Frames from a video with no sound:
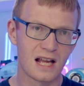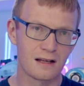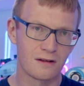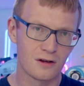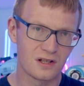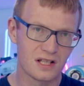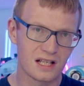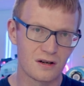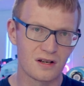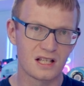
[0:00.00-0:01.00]
nine thousand
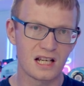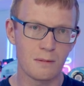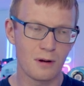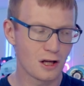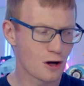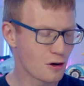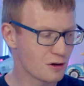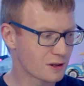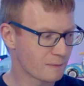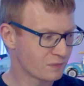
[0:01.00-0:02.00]
series C P
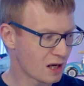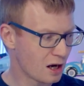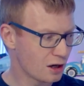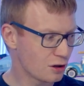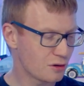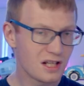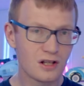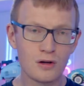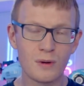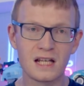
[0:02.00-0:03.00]
Us. Now there is
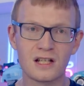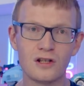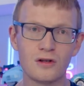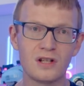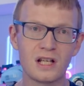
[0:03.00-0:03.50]
two ways to do